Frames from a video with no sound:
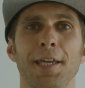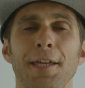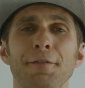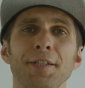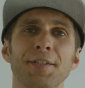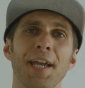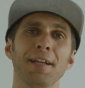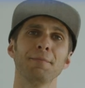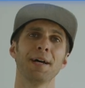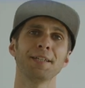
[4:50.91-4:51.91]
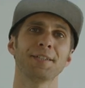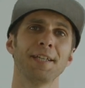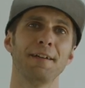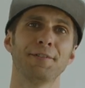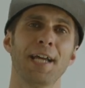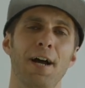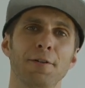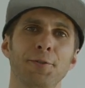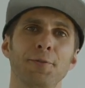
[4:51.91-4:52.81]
If I scale myself down